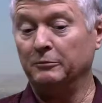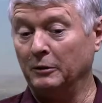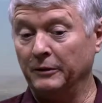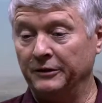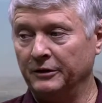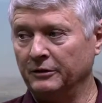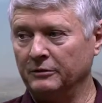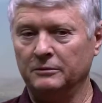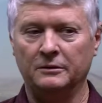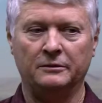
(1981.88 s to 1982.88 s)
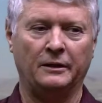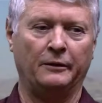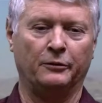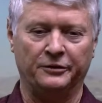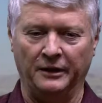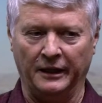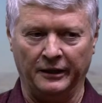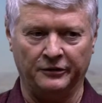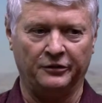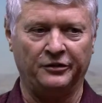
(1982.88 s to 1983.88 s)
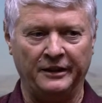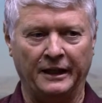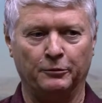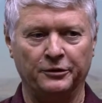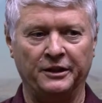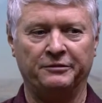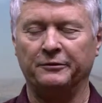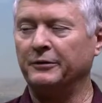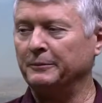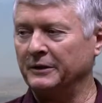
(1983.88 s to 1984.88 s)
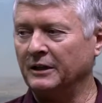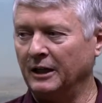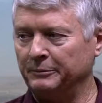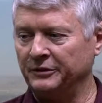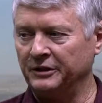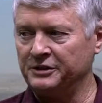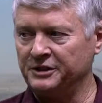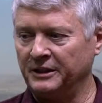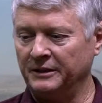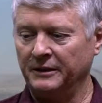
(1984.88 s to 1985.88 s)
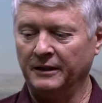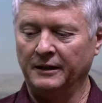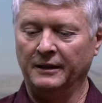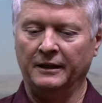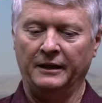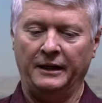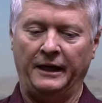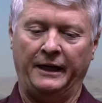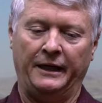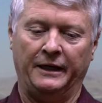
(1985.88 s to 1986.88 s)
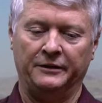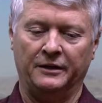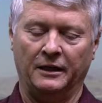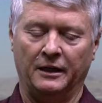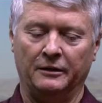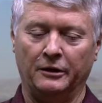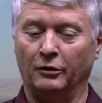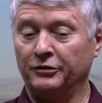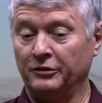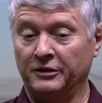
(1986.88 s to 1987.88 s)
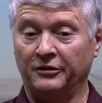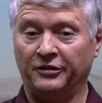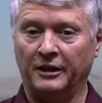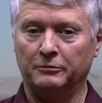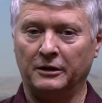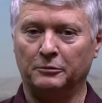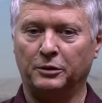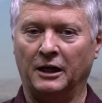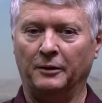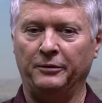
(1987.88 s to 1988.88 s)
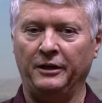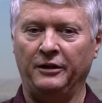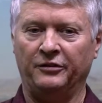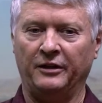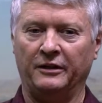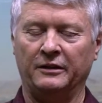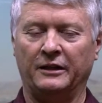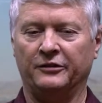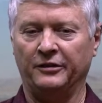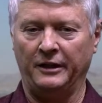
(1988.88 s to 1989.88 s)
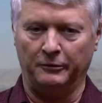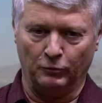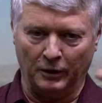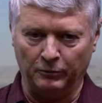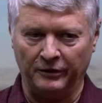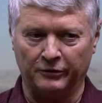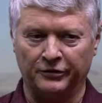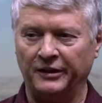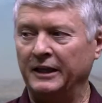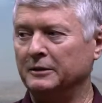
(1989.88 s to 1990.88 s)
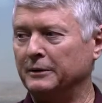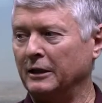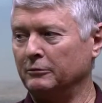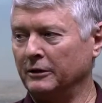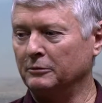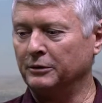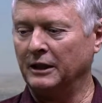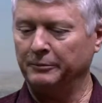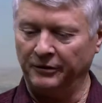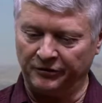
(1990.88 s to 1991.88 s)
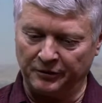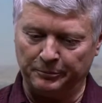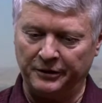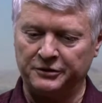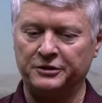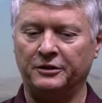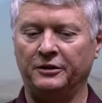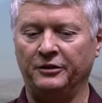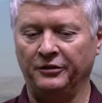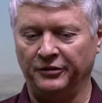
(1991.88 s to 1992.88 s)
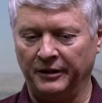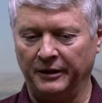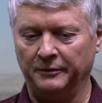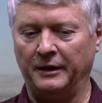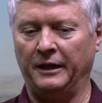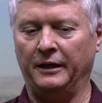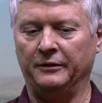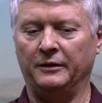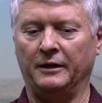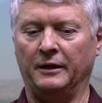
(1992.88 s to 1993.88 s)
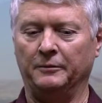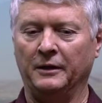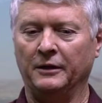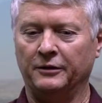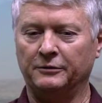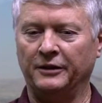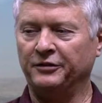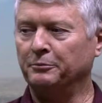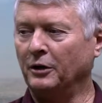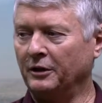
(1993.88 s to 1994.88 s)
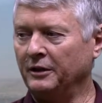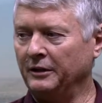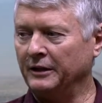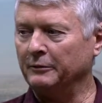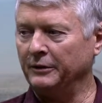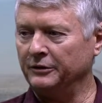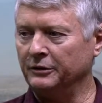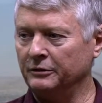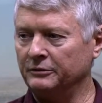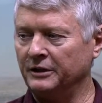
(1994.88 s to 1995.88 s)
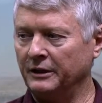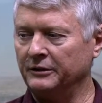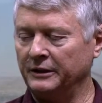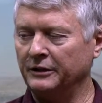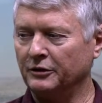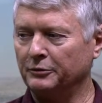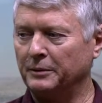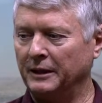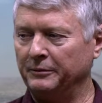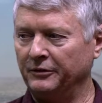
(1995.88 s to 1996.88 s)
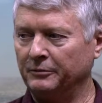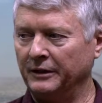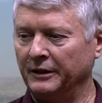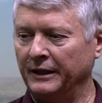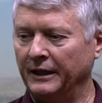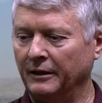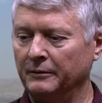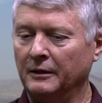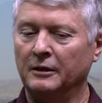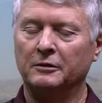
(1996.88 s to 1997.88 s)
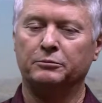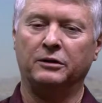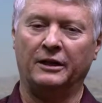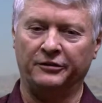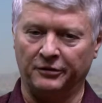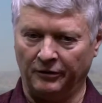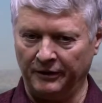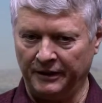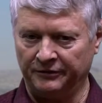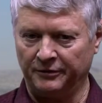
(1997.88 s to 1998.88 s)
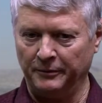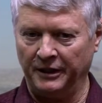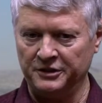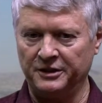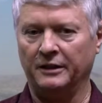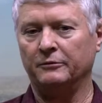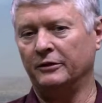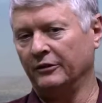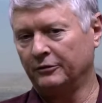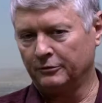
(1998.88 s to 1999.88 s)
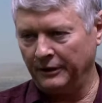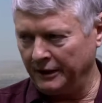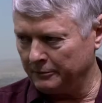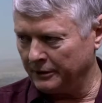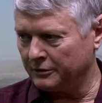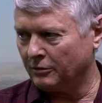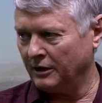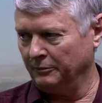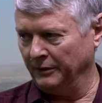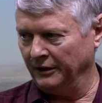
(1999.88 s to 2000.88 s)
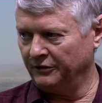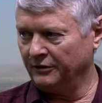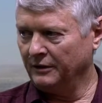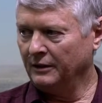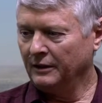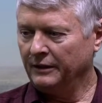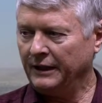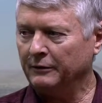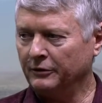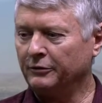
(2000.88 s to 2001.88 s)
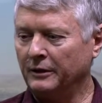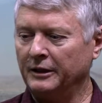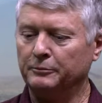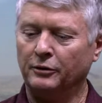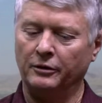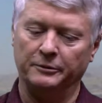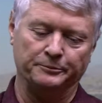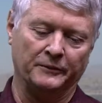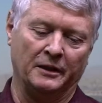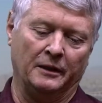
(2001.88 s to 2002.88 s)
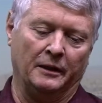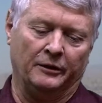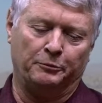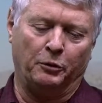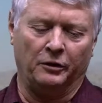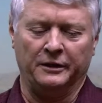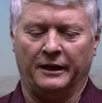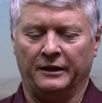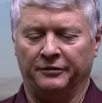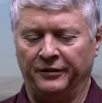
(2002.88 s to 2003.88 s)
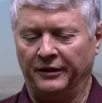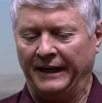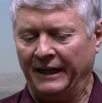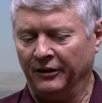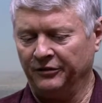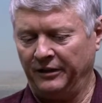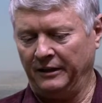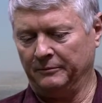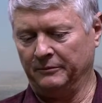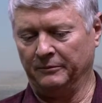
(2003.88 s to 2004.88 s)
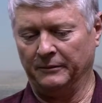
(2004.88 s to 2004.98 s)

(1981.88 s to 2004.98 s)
what we do and see how we're different from the competition. And also you can see our rental properties and see what we were saying about our rental properties, the pictures and the aggressive marketing that we do to get those properties rented out, plus all the information, the screening requirements. That one's really important. It's important on a fair housing